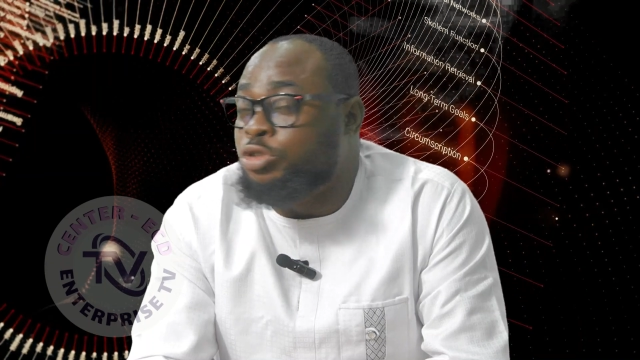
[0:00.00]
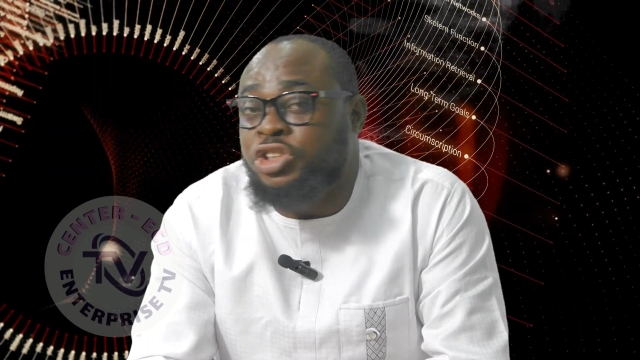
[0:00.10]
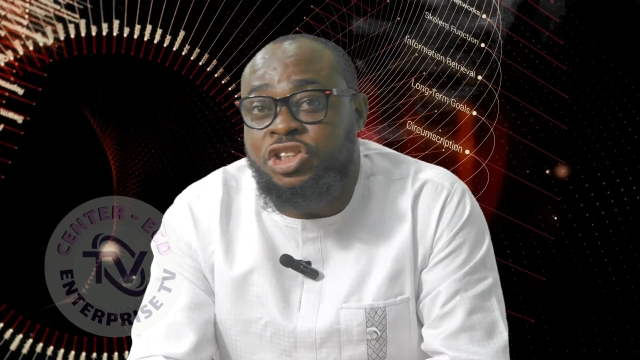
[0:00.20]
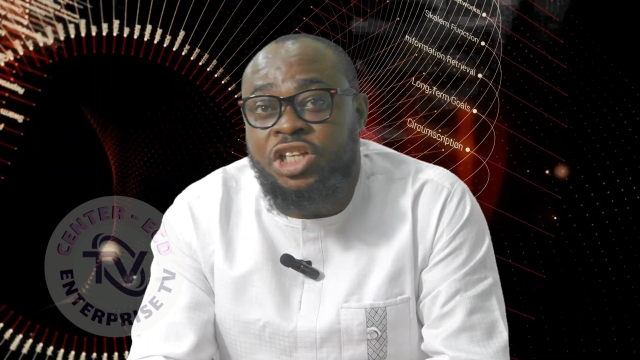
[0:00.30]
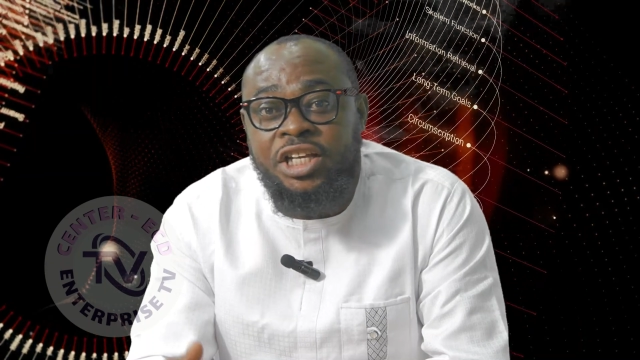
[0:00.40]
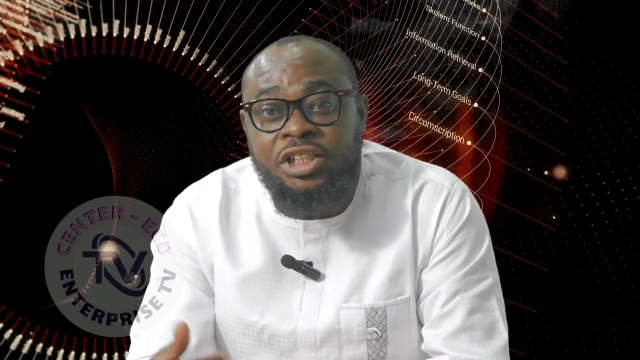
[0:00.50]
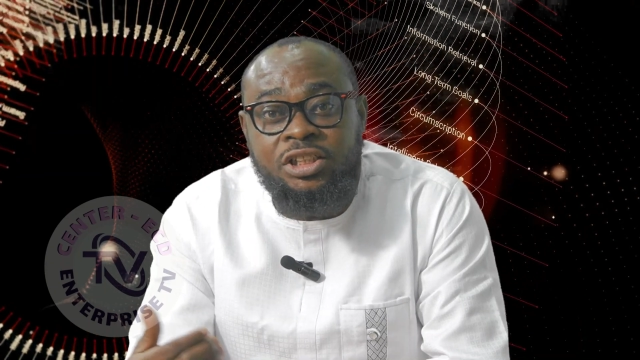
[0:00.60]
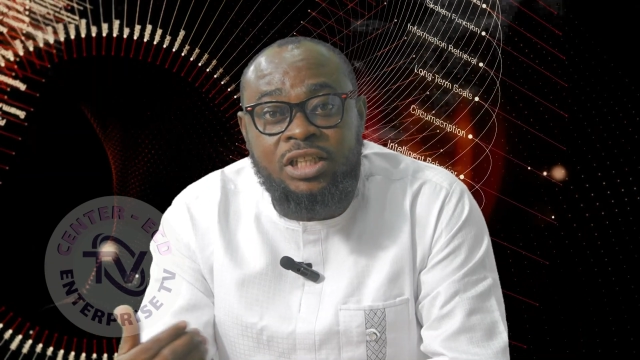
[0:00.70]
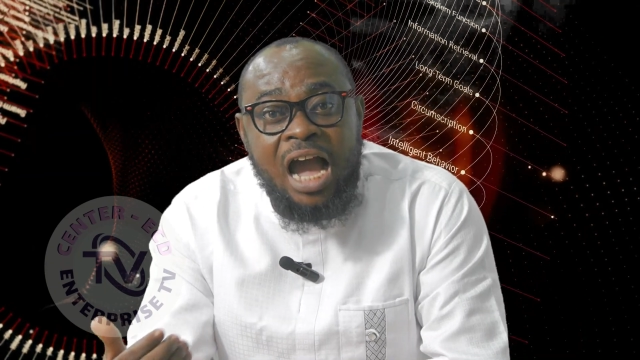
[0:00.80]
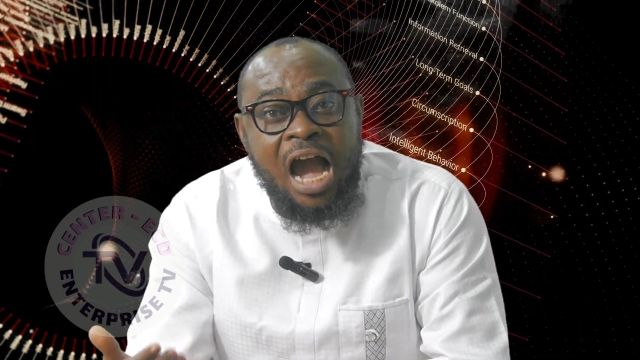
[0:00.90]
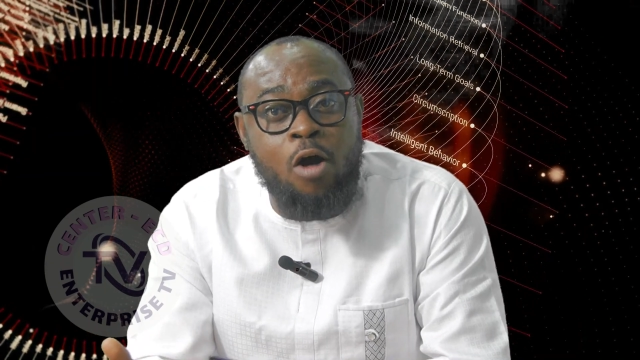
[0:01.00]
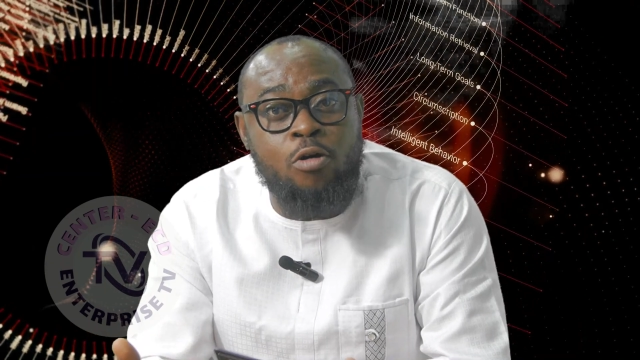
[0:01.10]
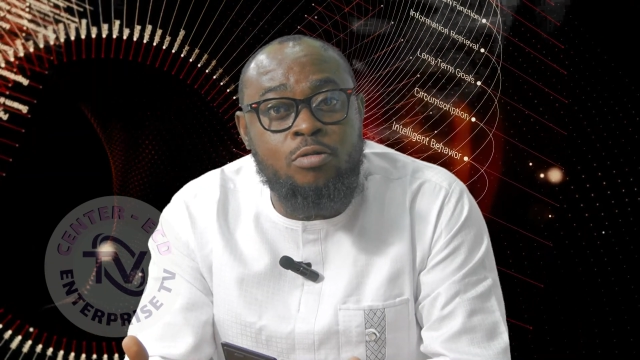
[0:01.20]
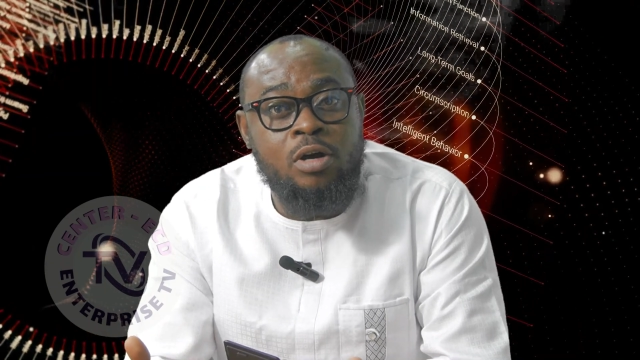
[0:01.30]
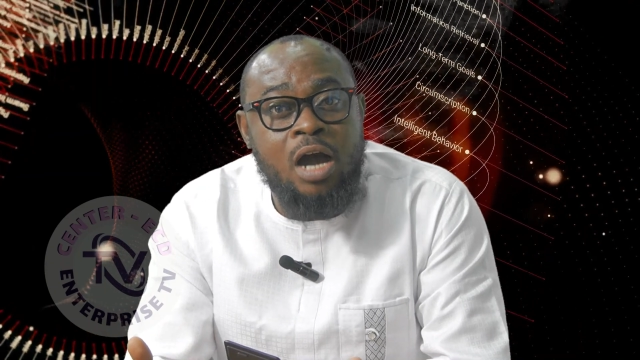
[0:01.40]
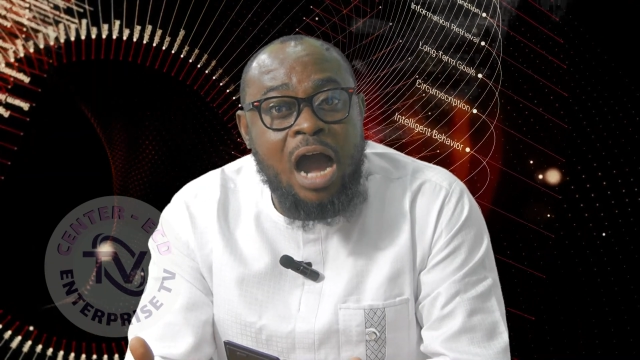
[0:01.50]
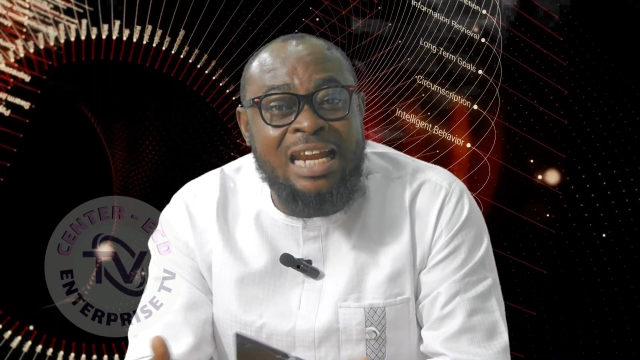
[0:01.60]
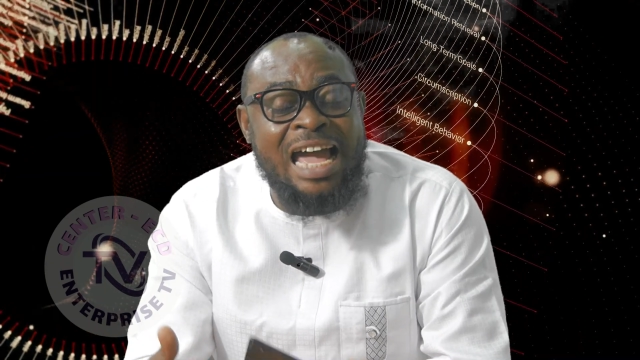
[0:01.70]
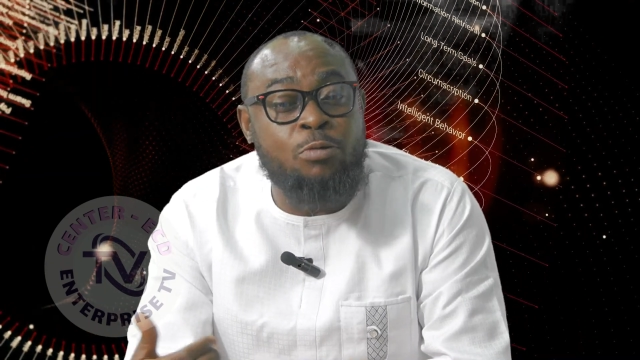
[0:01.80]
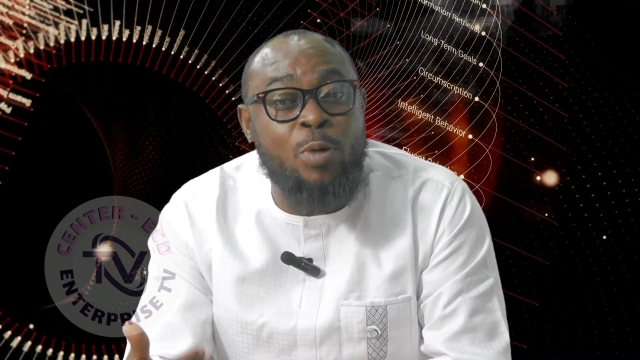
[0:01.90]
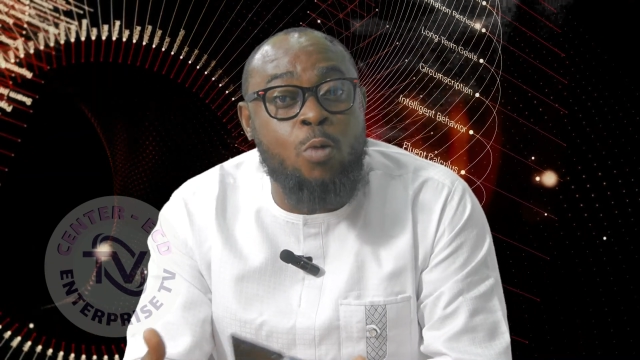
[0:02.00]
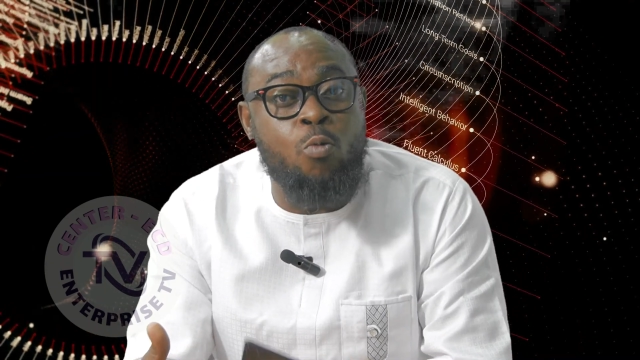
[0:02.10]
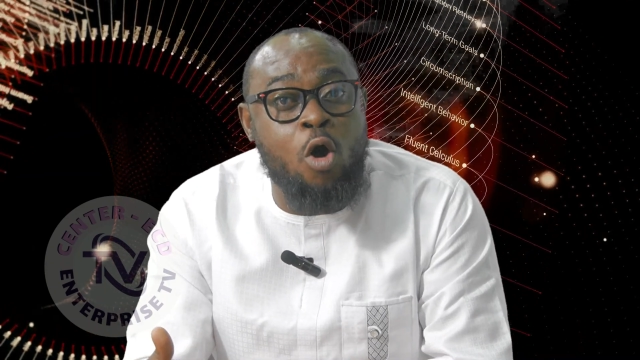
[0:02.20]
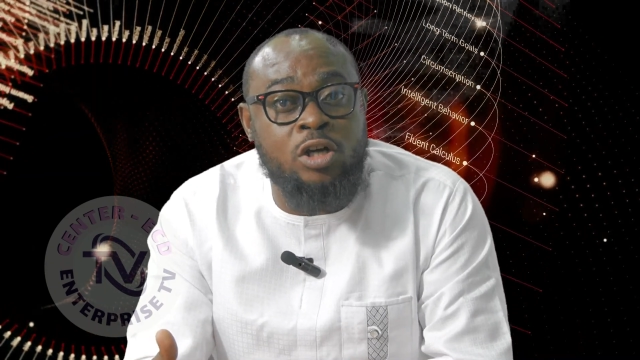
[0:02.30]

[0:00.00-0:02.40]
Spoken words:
to change how an hardware